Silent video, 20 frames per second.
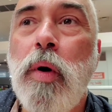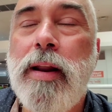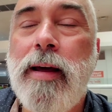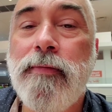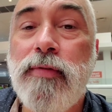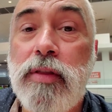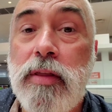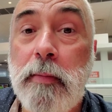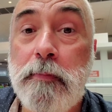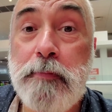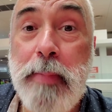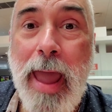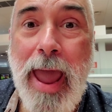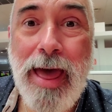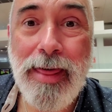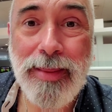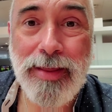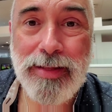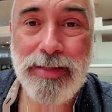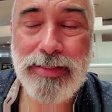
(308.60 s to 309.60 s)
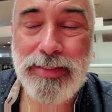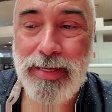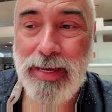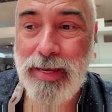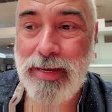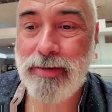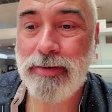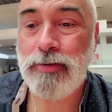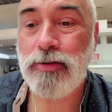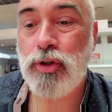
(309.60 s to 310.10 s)
whatever the balance
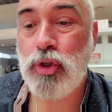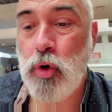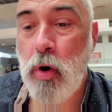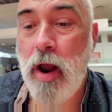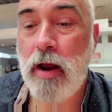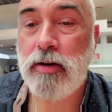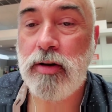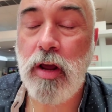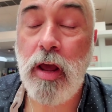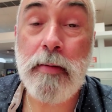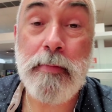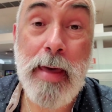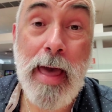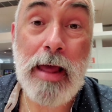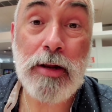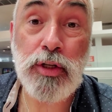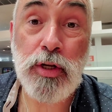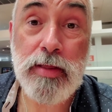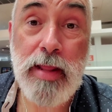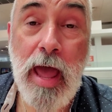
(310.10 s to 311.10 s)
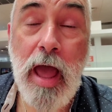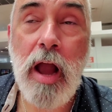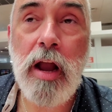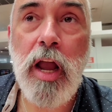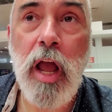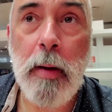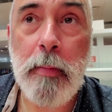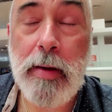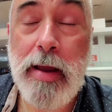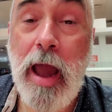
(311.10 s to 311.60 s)
is, trying to imagine that
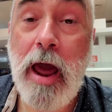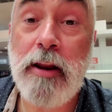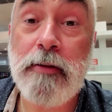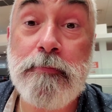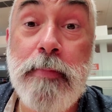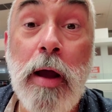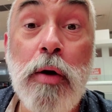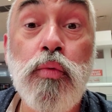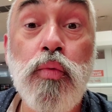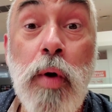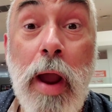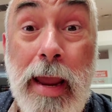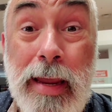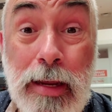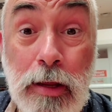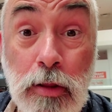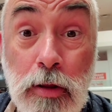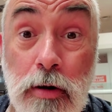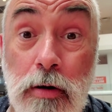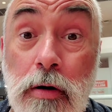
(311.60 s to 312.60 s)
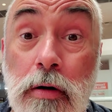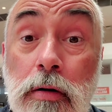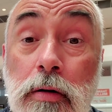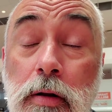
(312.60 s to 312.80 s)
coming out of my regular